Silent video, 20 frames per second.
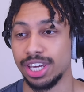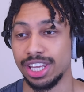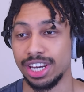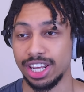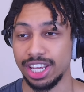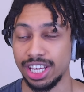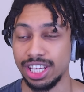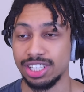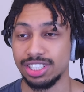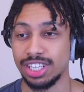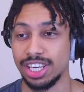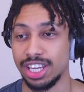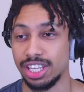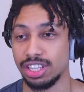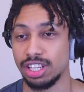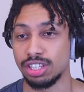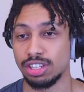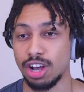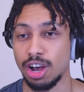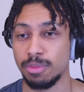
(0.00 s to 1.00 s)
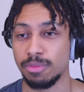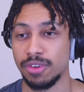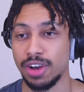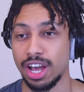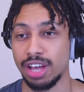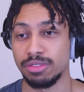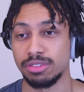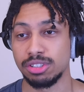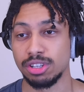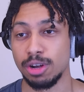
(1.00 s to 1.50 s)
It is in the top
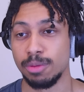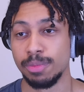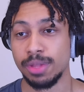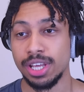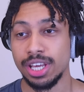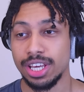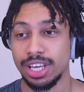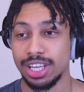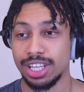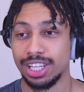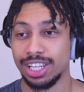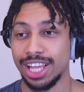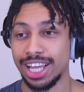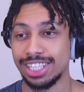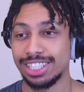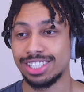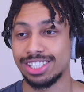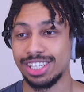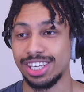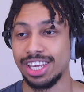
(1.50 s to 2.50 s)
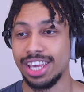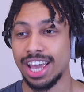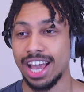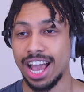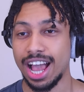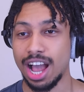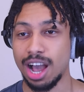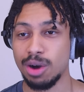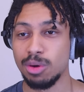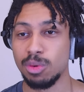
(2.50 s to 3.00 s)
5, so let's see
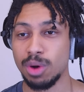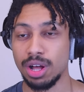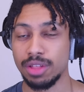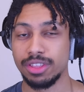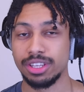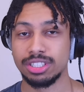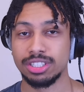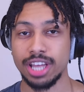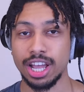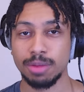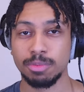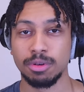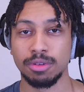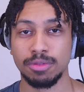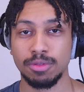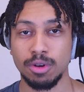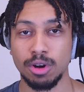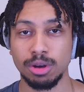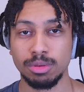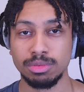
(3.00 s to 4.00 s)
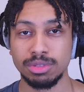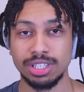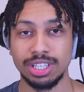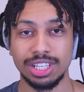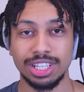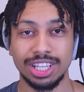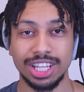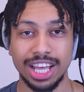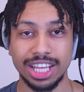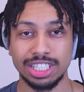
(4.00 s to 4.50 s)
how well this deck performs.
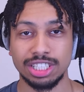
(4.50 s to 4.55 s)
Let's